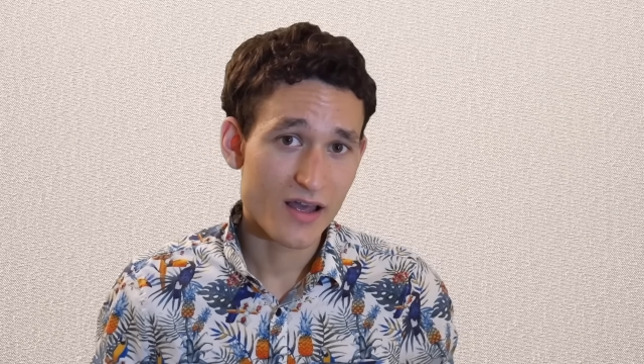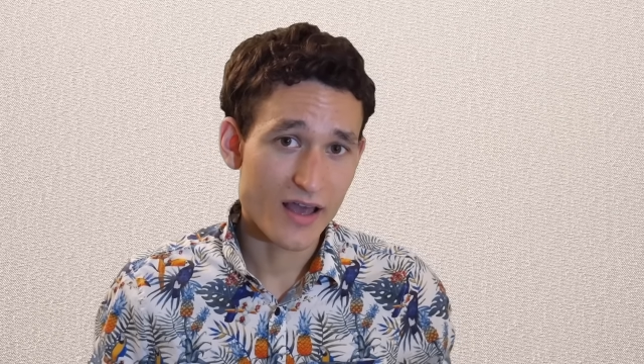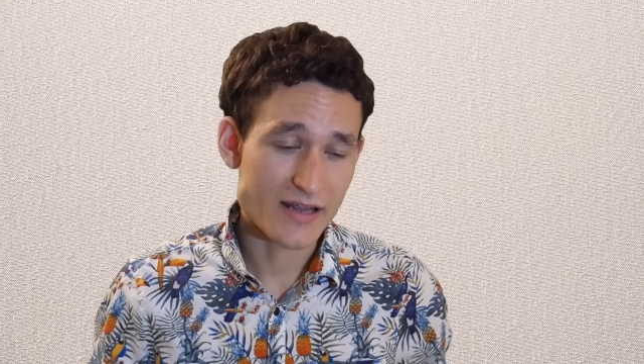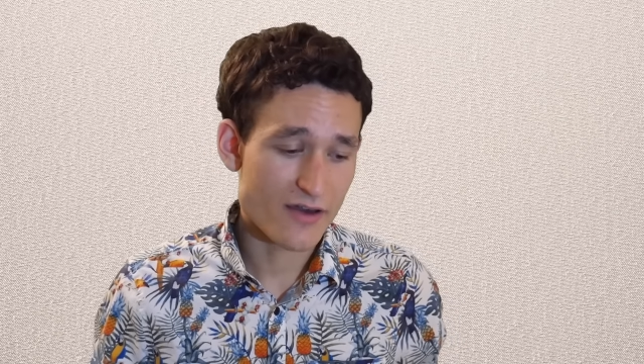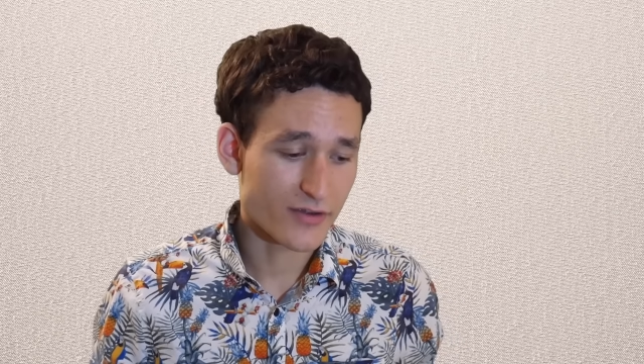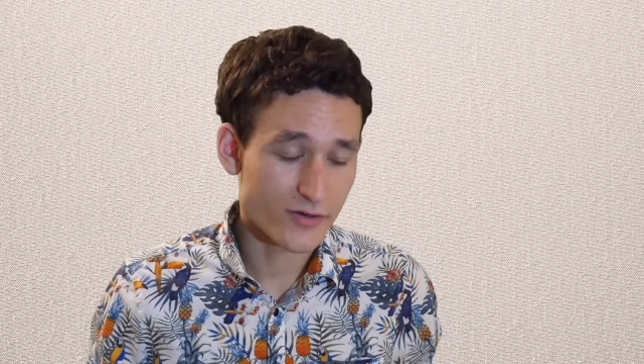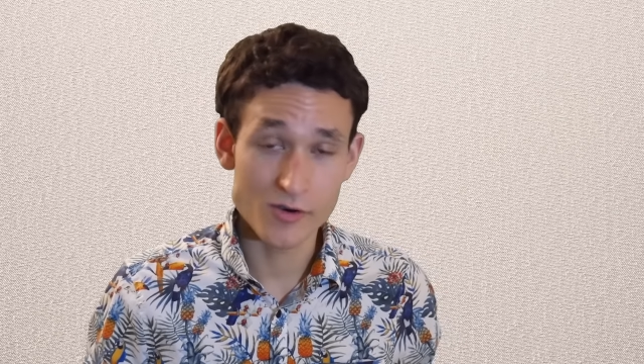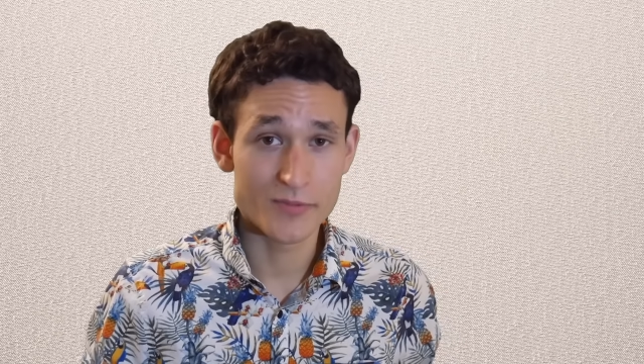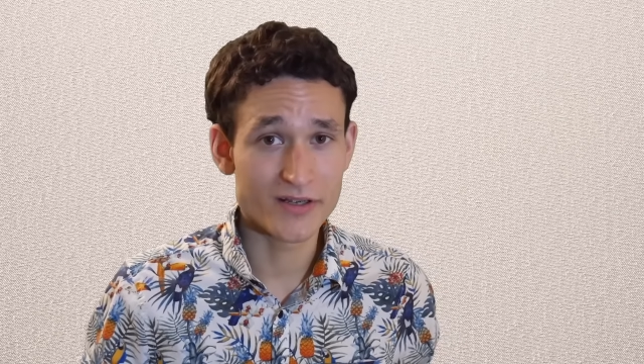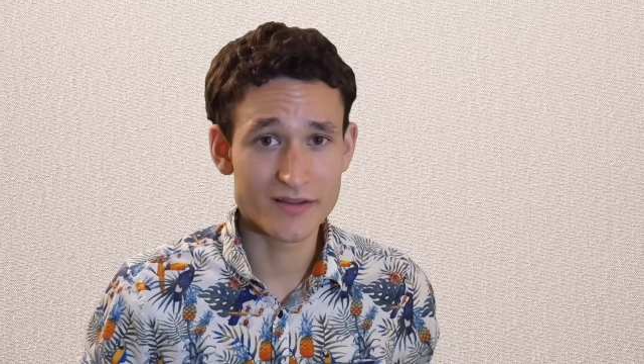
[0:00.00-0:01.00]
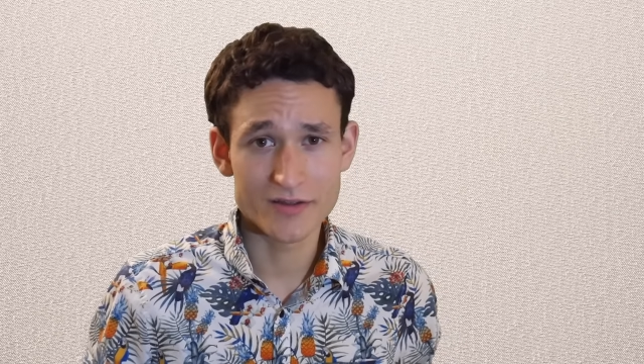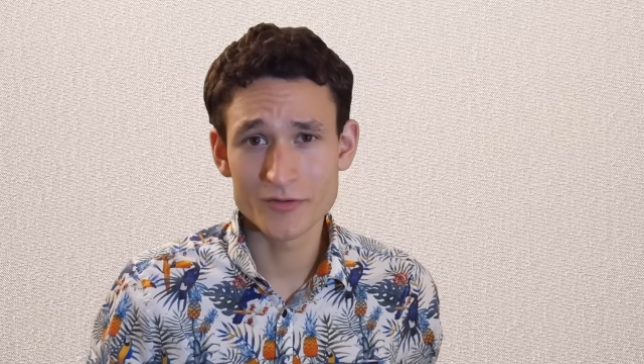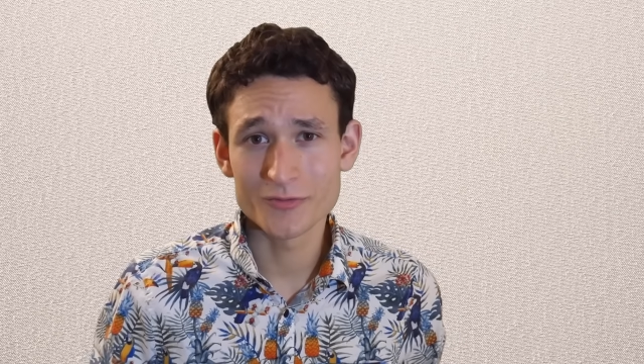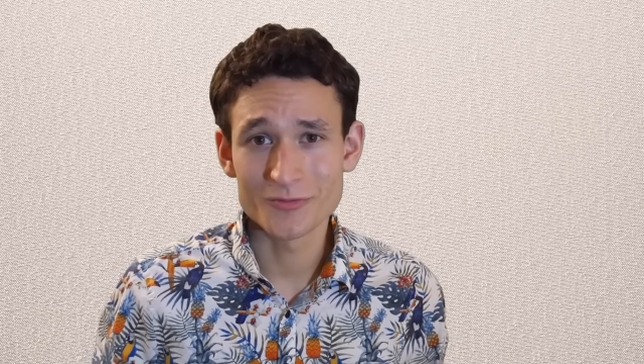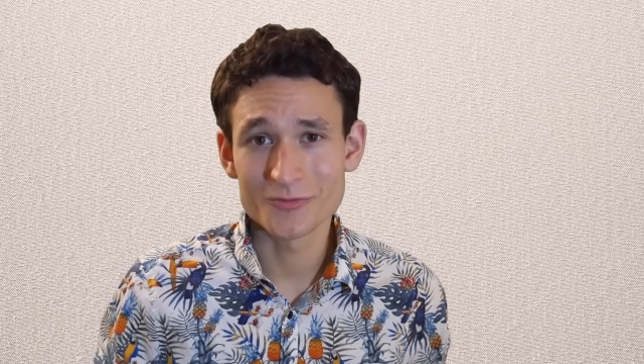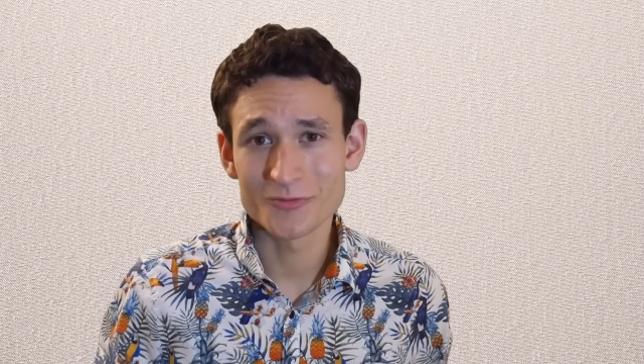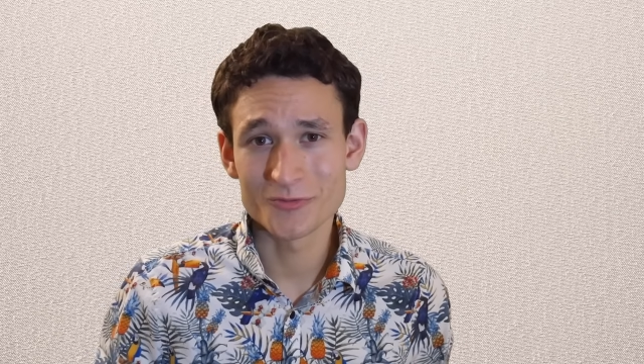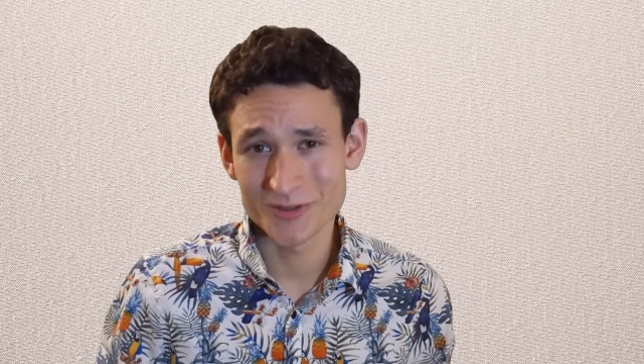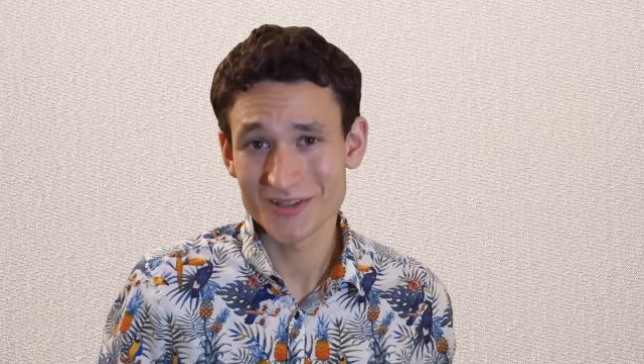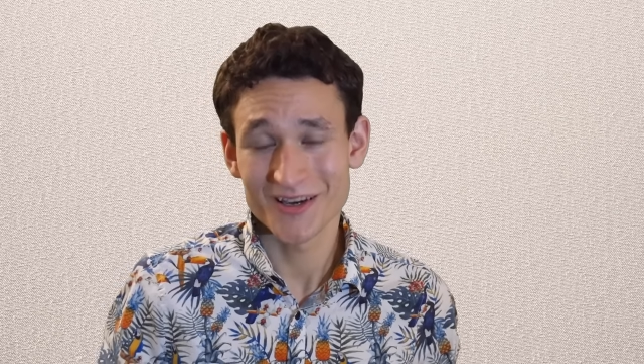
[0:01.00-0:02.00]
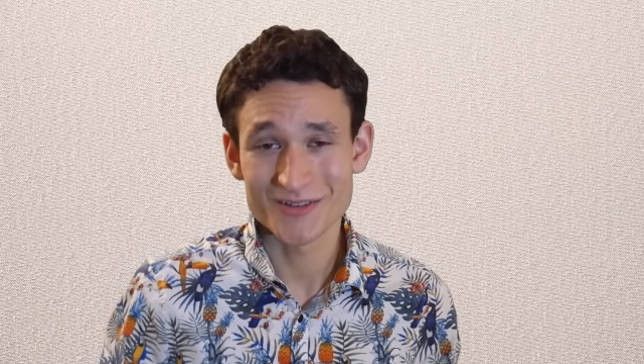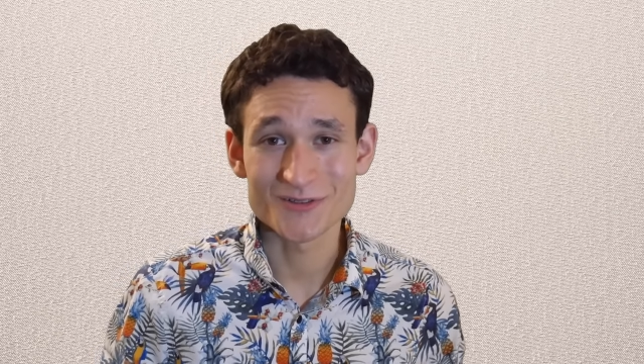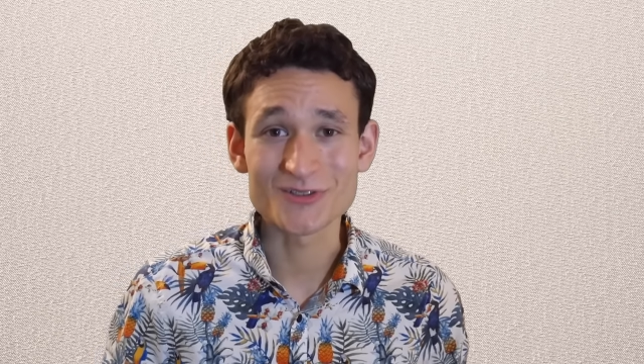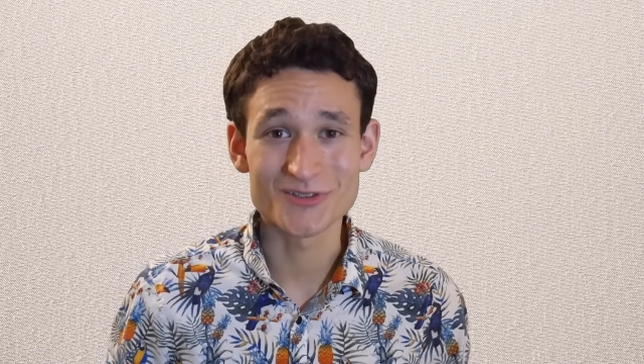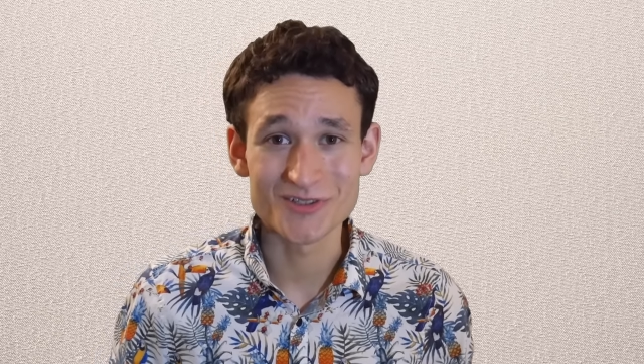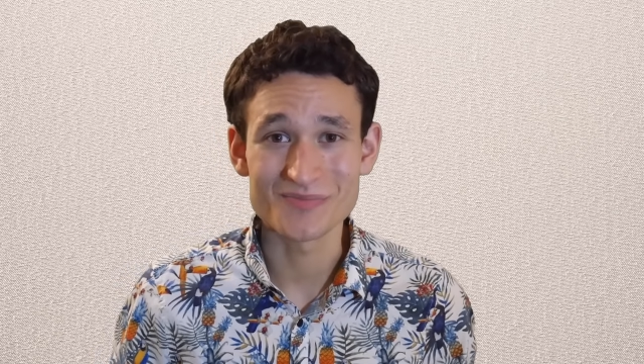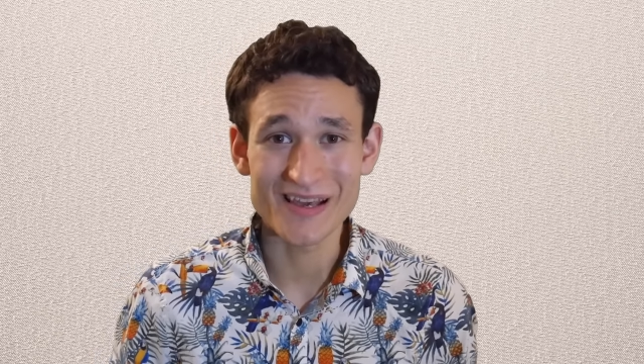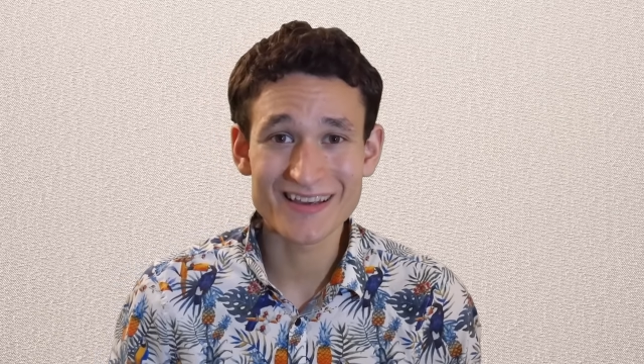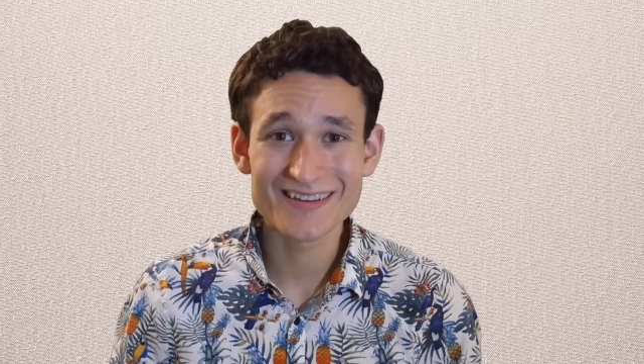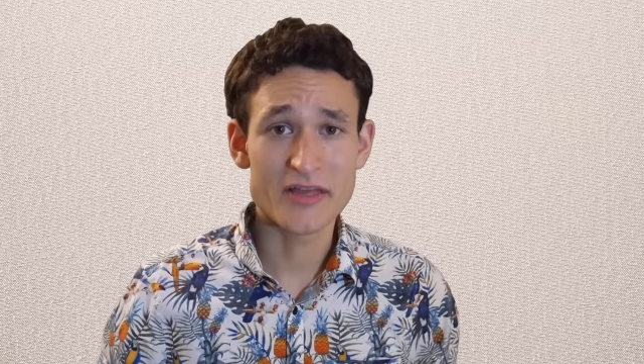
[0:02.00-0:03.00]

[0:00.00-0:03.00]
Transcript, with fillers: and having nobody that really understood me.